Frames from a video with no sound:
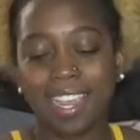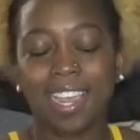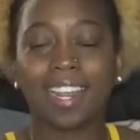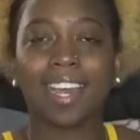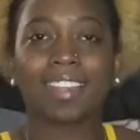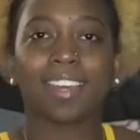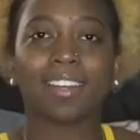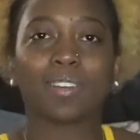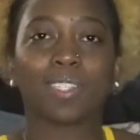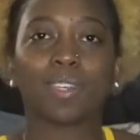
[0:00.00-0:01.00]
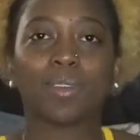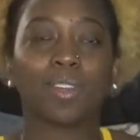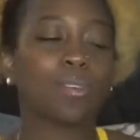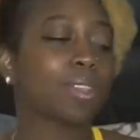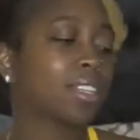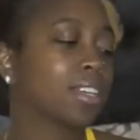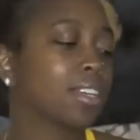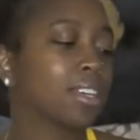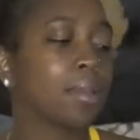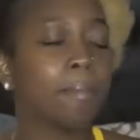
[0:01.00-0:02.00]
and I thought it was so cute with
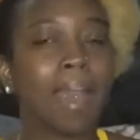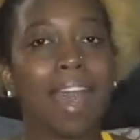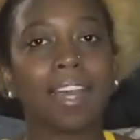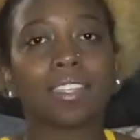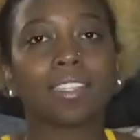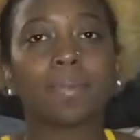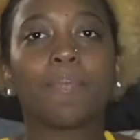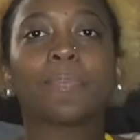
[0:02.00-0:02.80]
the mask.